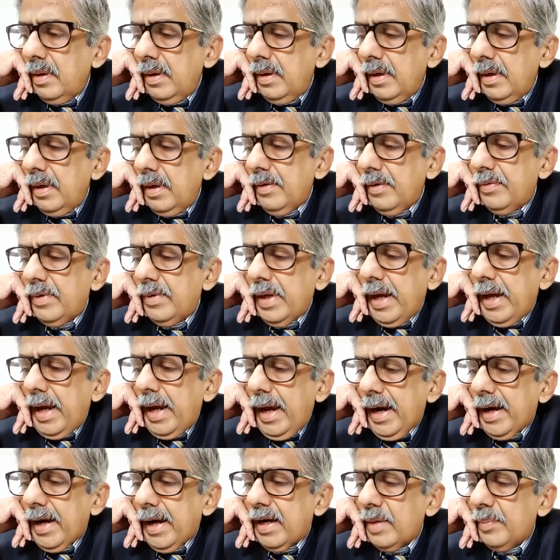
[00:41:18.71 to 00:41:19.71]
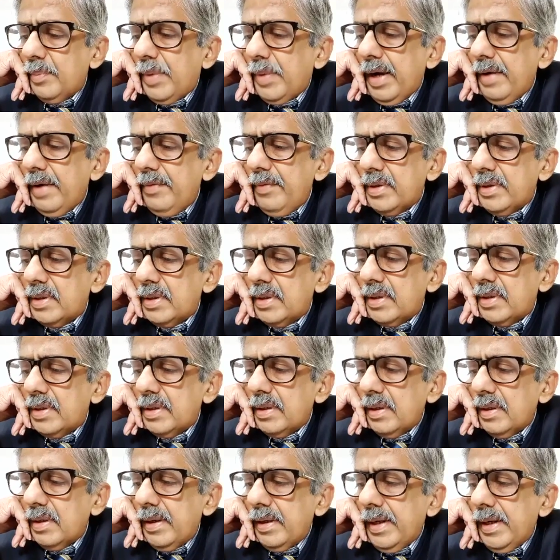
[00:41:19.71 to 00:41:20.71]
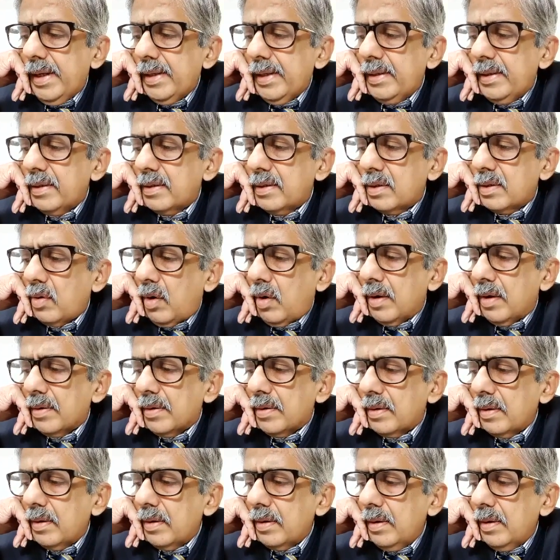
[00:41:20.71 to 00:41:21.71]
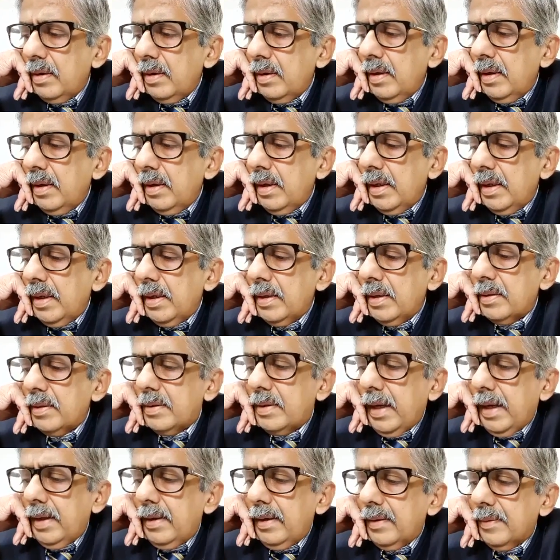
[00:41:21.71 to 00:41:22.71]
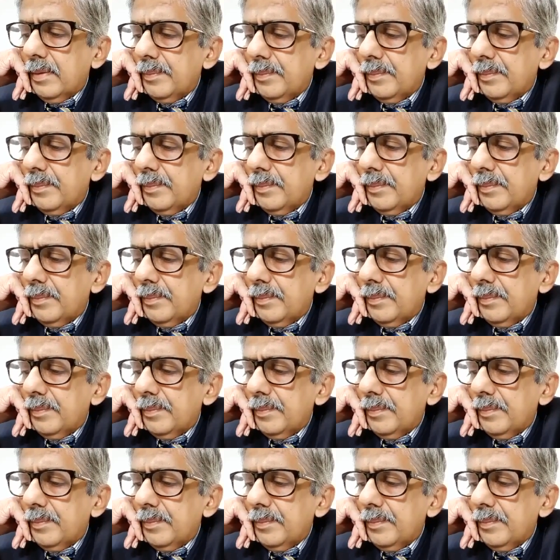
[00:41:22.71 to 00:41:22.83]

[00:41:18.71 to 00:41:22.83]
if the act by which death is caused is done